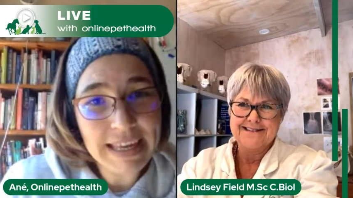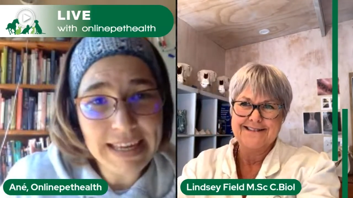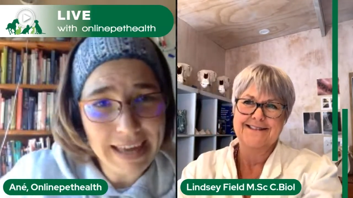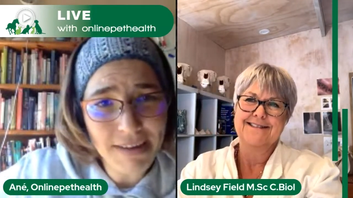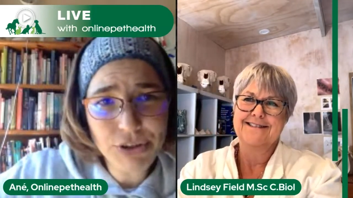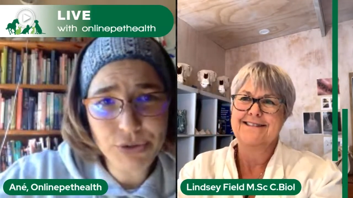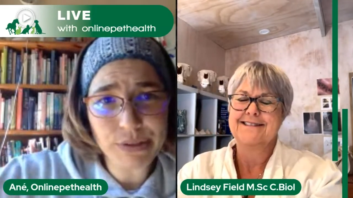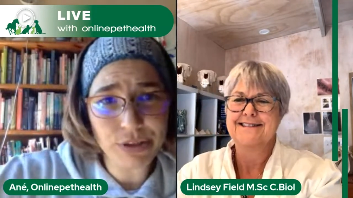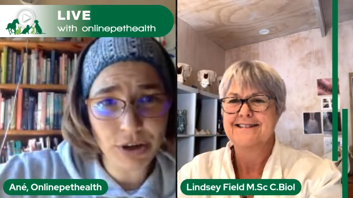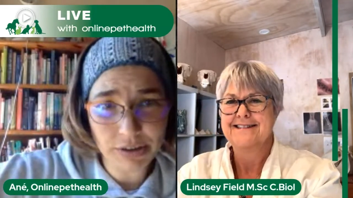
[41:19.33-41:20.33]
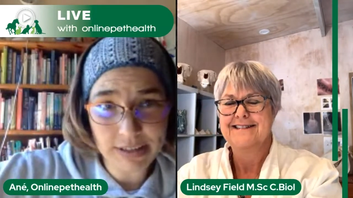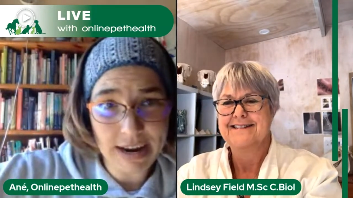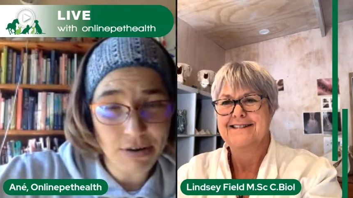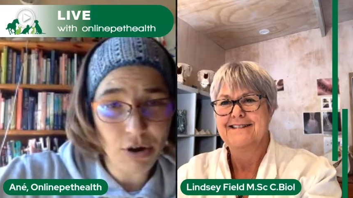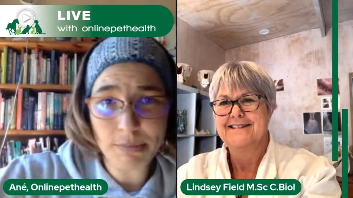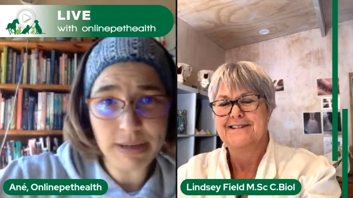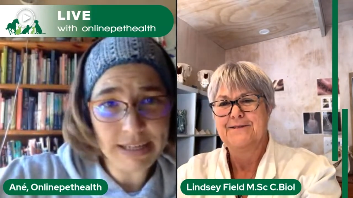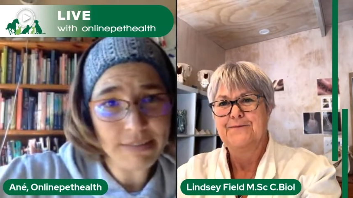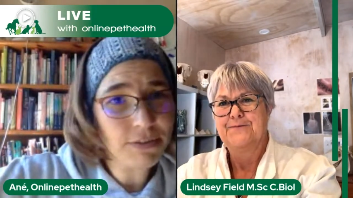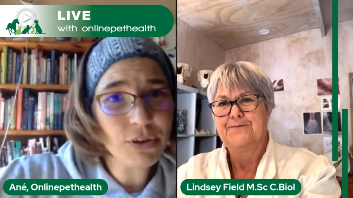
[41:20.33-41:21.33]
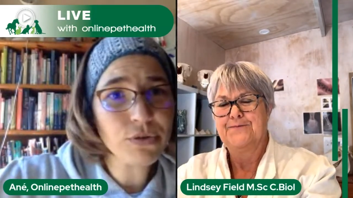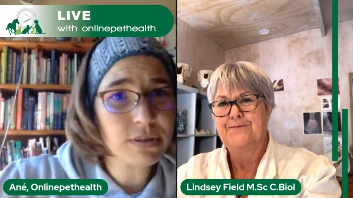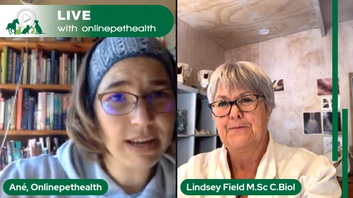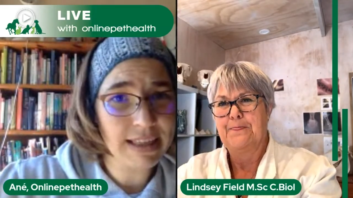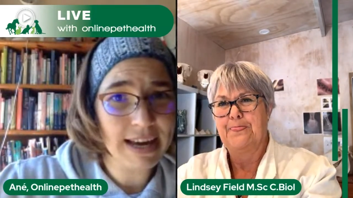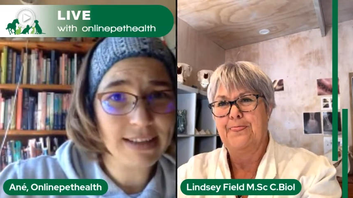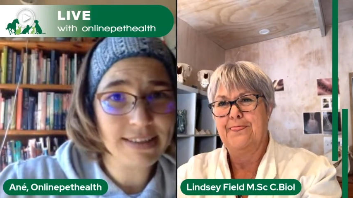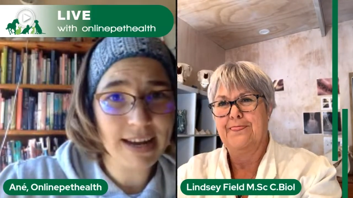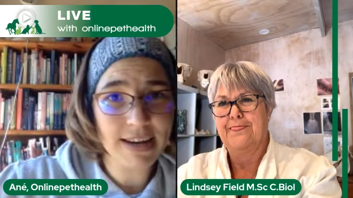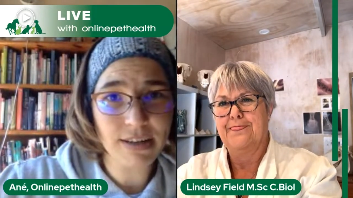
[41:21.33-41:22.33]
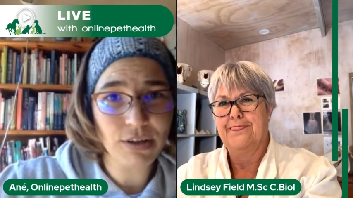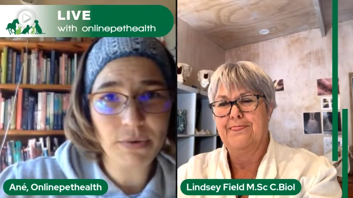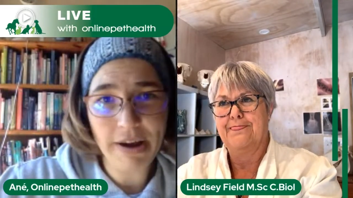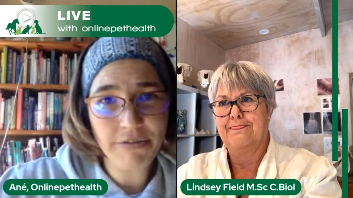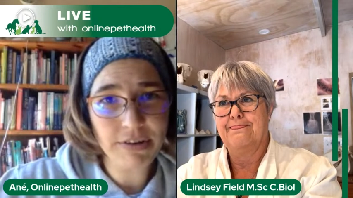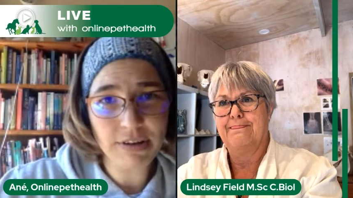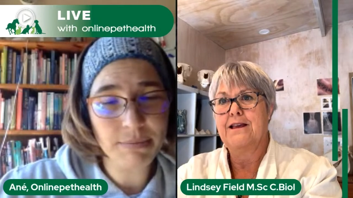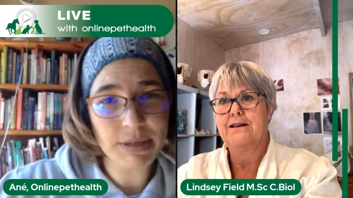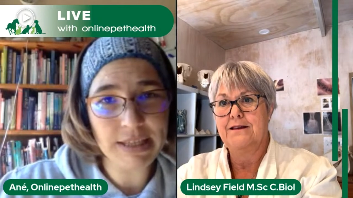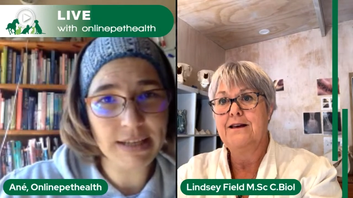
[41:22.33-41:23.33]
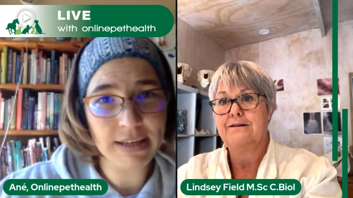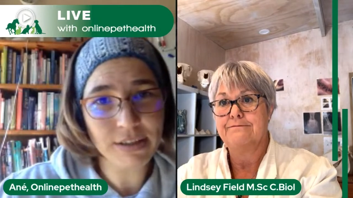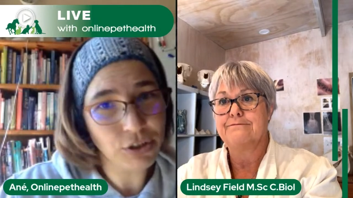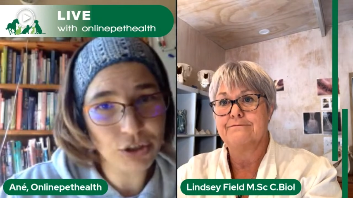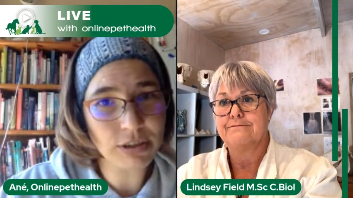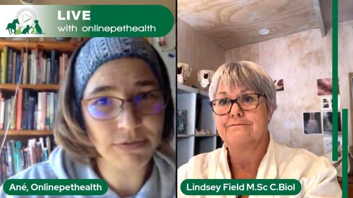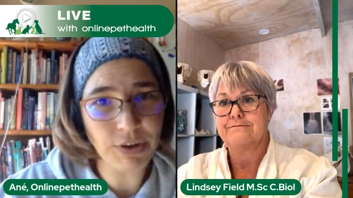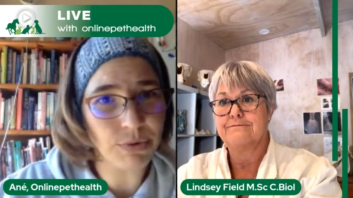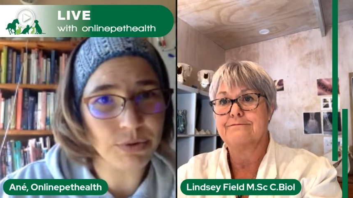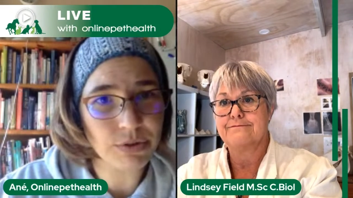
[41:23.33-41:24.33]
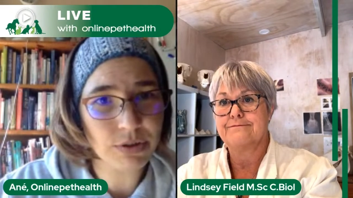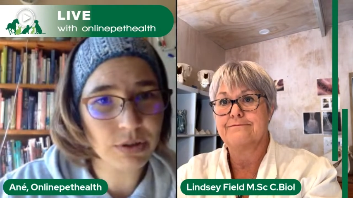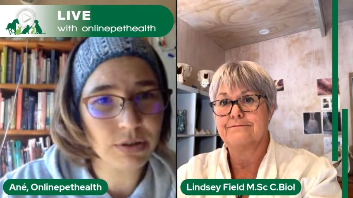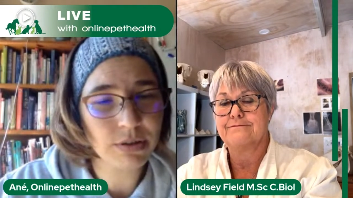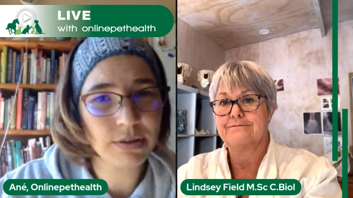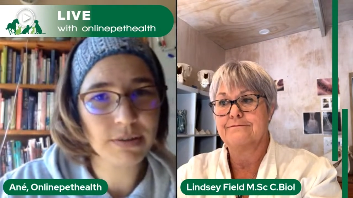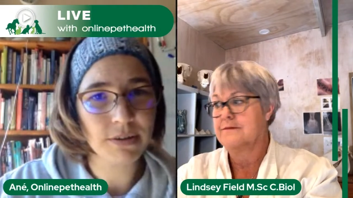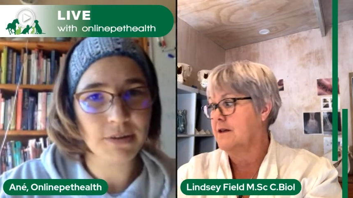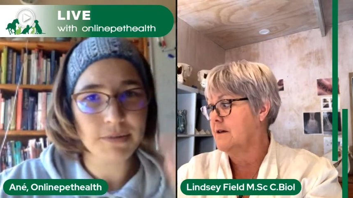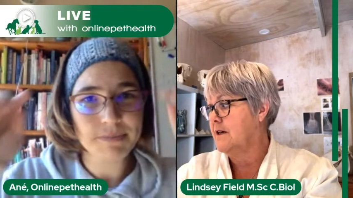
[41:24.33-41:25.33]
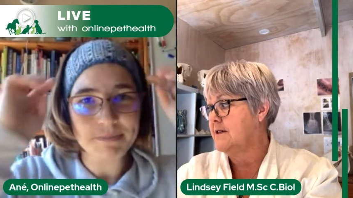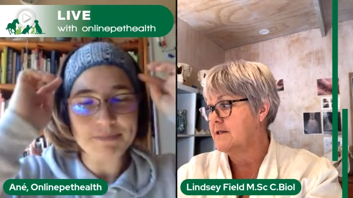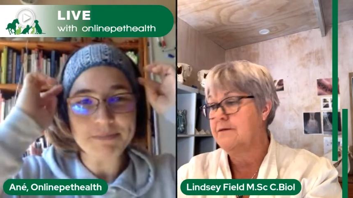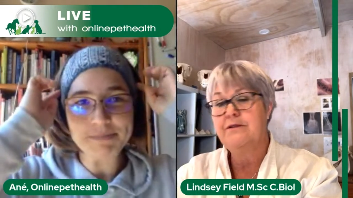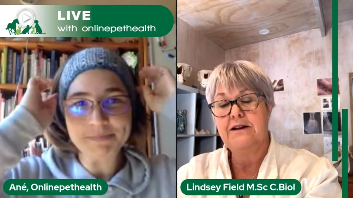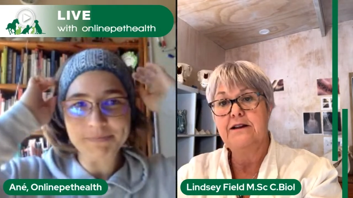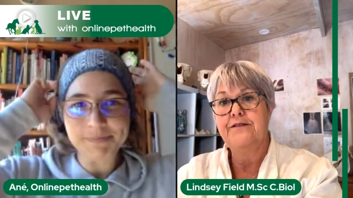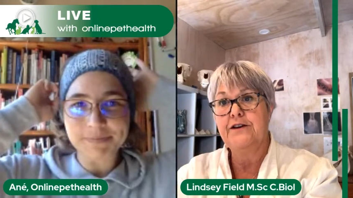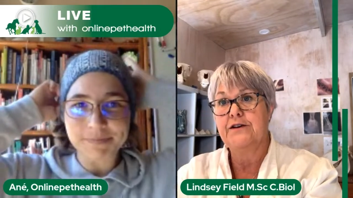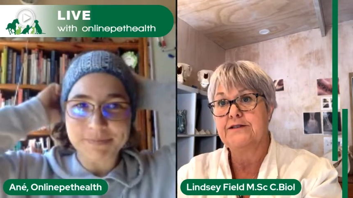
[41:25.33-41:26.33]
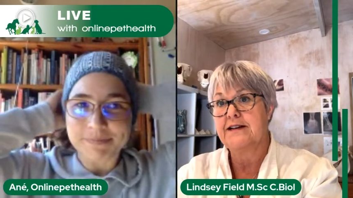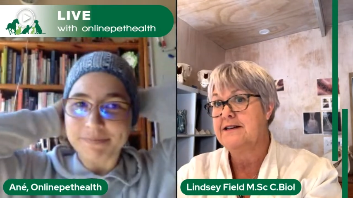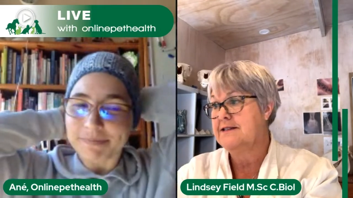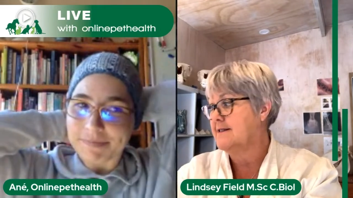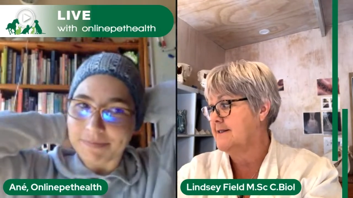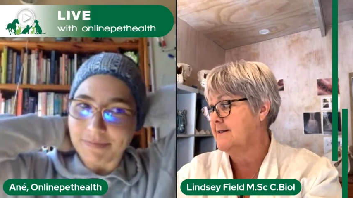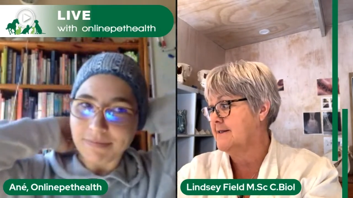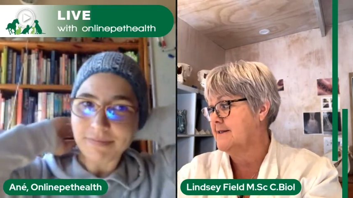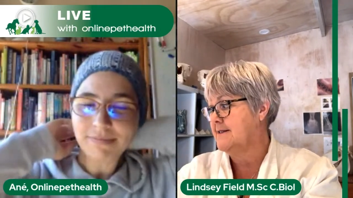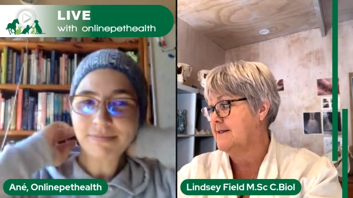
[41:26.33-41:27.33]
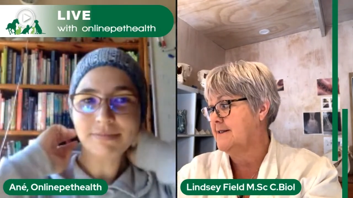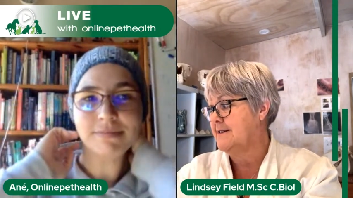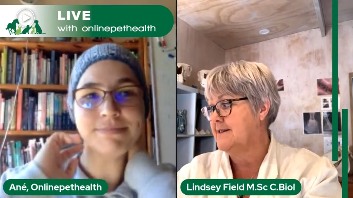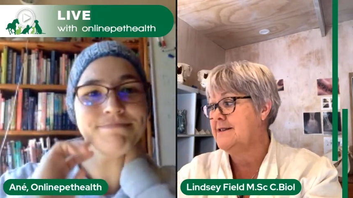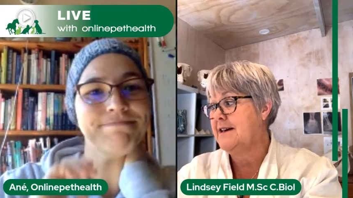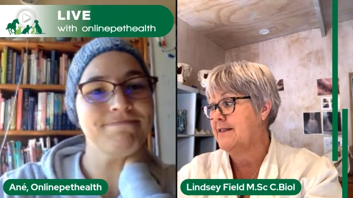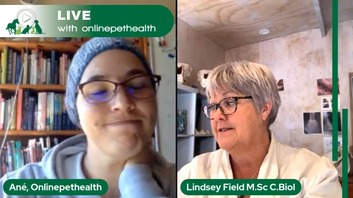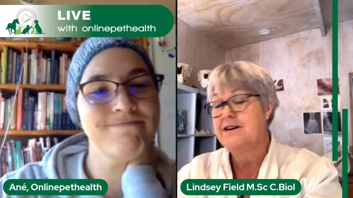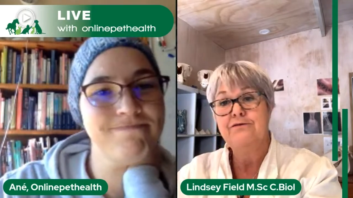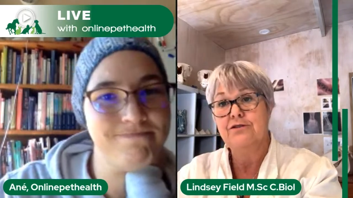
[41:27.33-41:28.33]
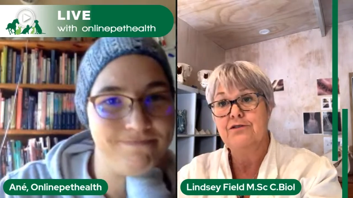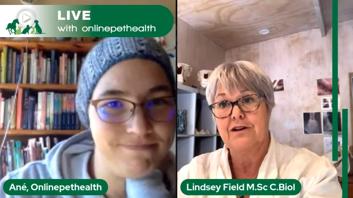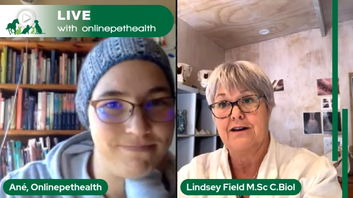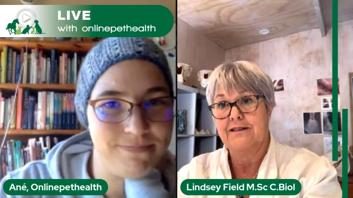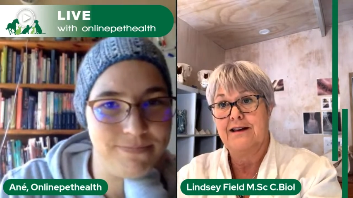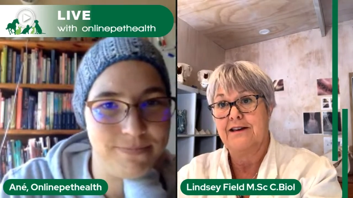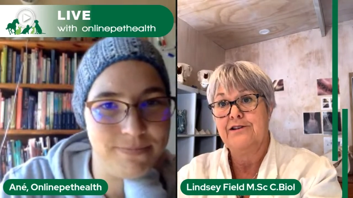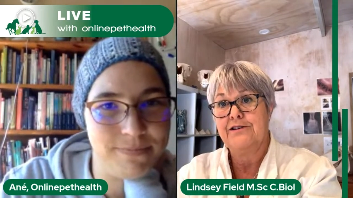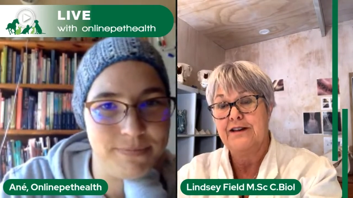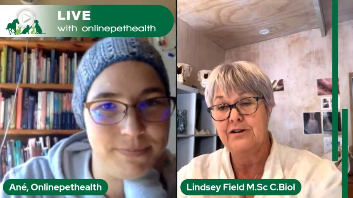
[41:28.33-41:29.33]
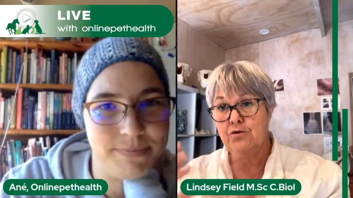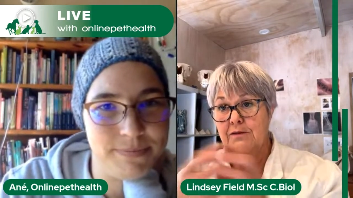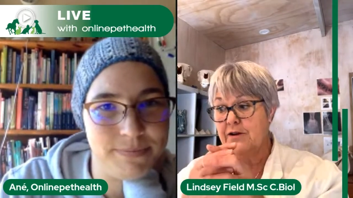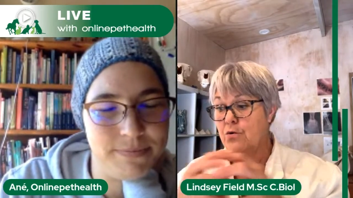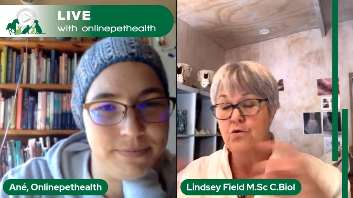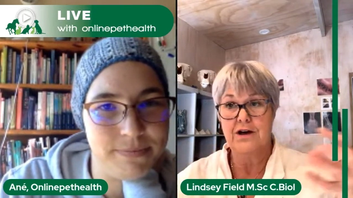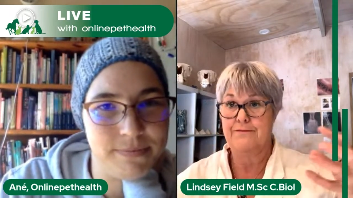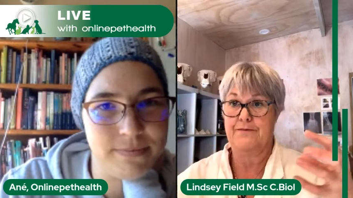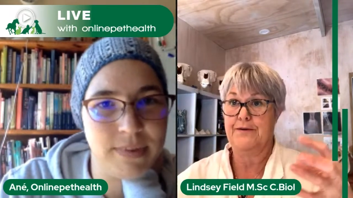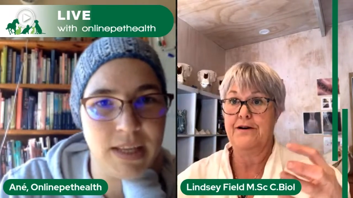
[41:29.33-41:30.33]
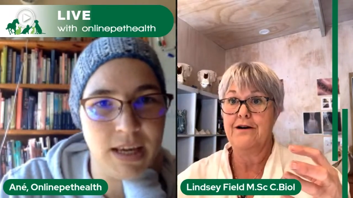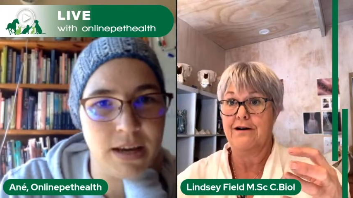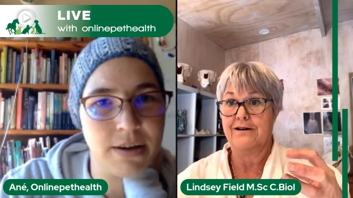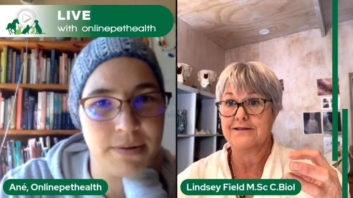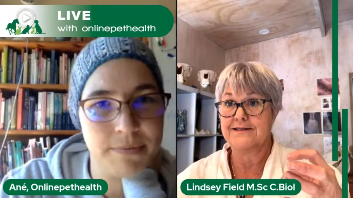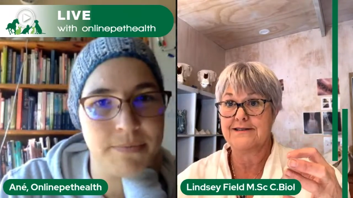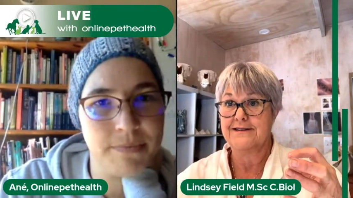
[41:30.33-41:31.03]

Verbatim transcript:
Speaker 1: he gave it to his dogs, uh, completely fused like that, and you haven't. I mean, it's just fused.
Speaker 2: It's completely fused, and it doesn't. Get, they don't look like that. You know, they normally all come apart. No.